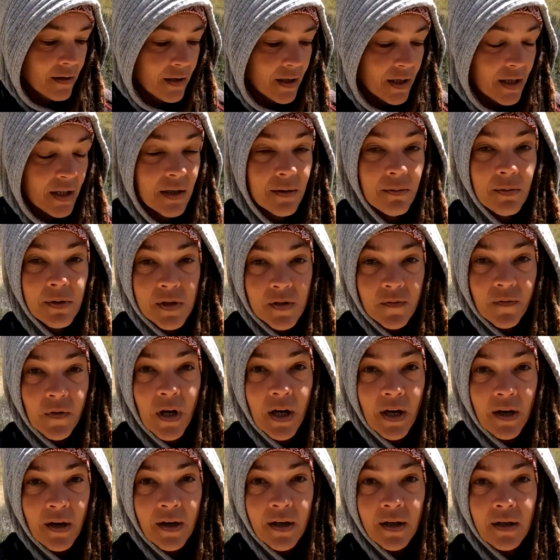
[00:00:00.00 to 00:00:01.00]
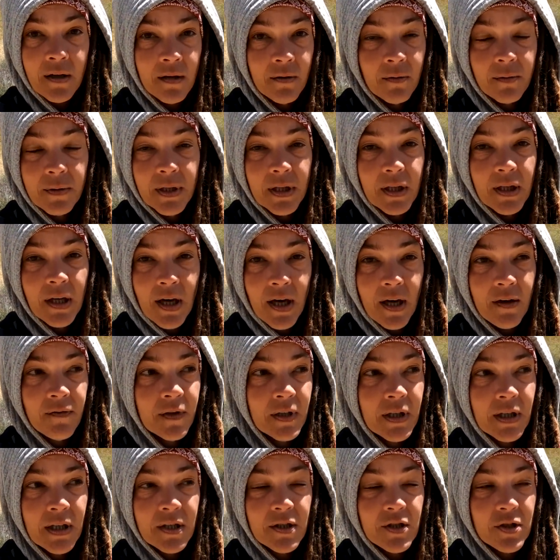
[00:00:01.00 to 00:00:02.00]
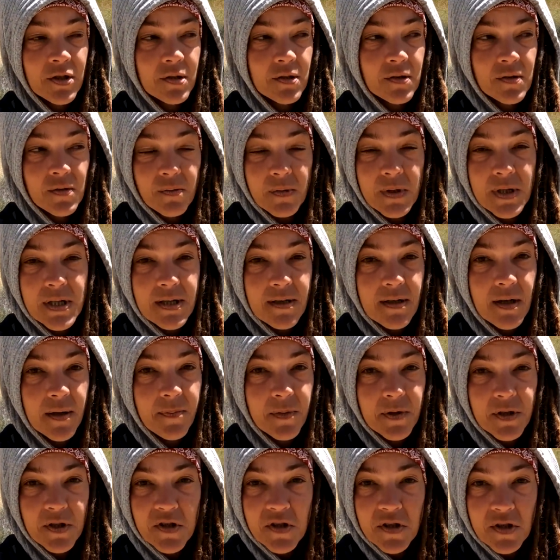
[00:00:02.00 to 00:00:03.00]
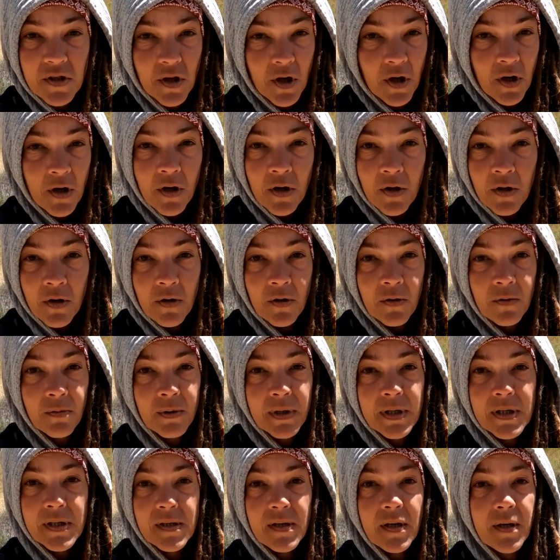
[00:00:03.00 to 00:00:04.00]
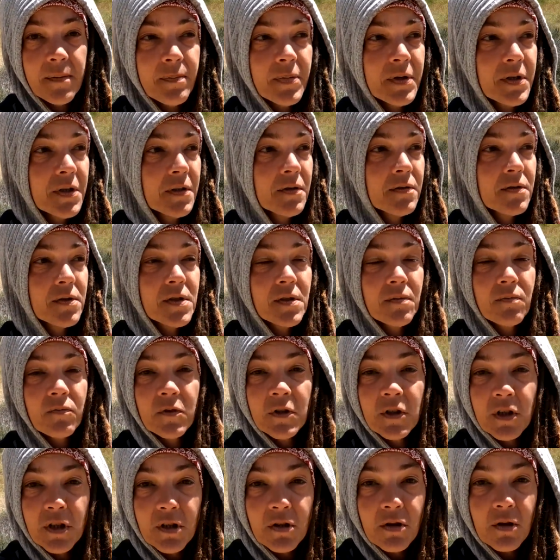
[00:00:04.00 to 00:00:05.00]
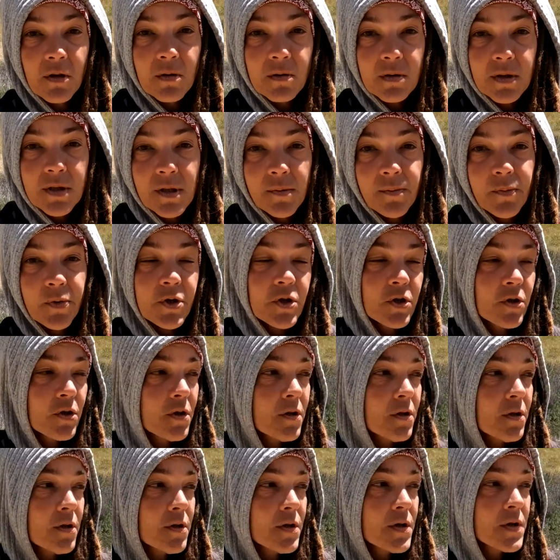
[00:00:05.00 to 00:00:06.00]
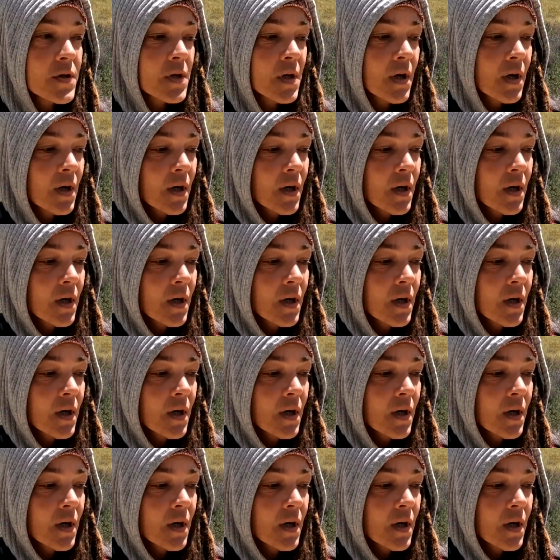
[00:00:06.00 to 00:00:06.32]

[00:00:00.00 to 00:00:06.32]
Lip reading: And it was fine. We didn't have any issues. We slept in snow. We slept in some really cold temperatures.